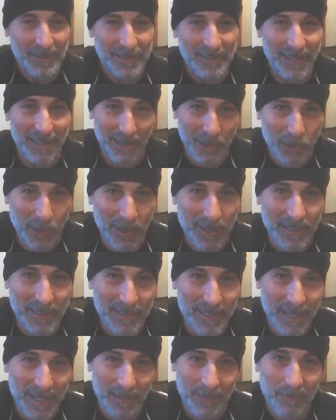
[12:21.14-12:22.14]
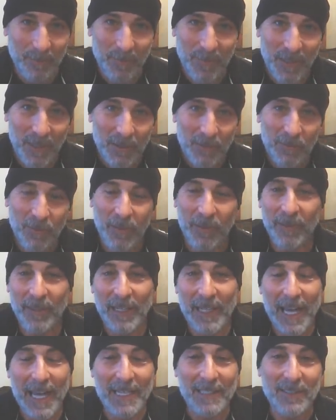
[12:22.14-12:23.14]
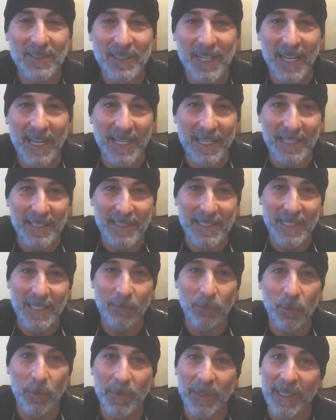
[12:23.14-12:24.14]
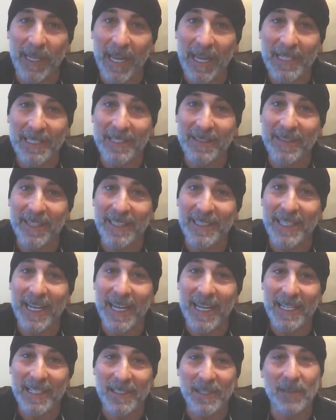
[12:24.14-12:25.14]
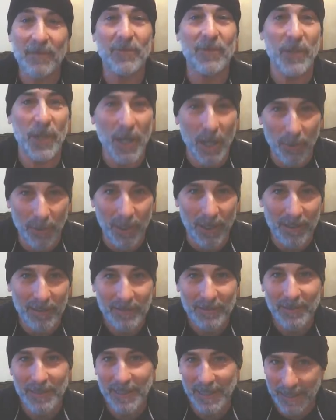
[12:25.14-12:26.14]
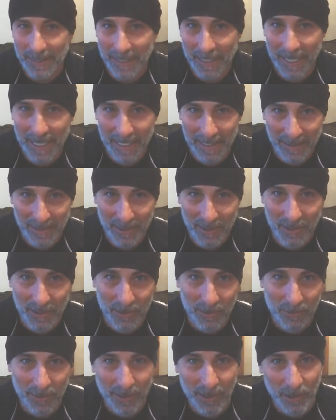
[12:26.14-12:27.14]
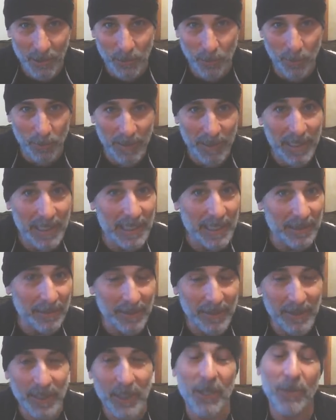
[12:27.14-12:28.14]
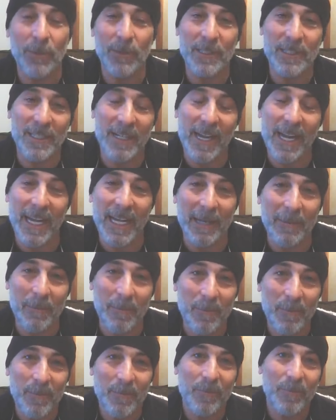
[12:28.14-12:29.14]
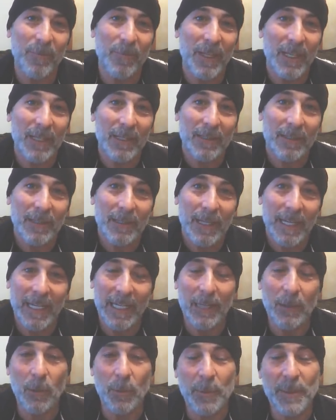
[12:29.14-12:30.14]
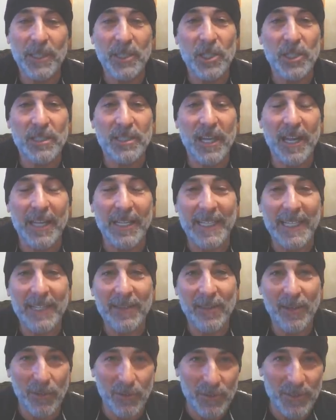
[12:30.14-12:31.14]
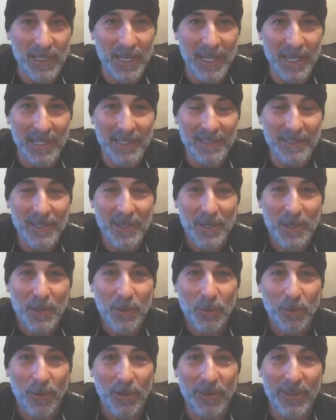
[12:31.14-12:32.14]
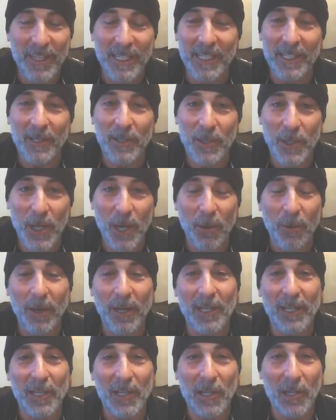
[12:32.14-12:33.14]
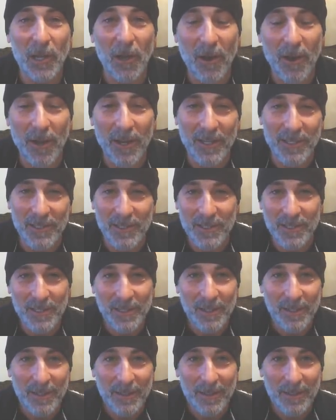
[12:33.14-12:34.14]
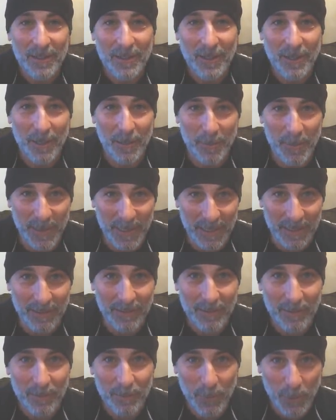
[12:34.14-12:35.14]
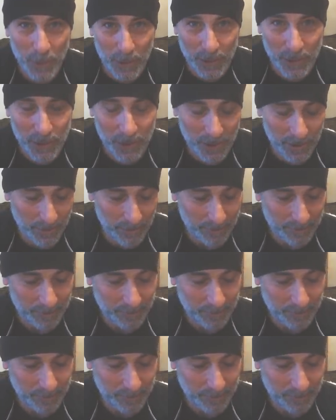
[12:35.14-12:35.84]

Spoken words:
Like Christ said, for in the last days it will be as in the days of Noah, indicating to you that you will be hearing Noah's name. And it will be just like in those days where the Noah laws are being pushed.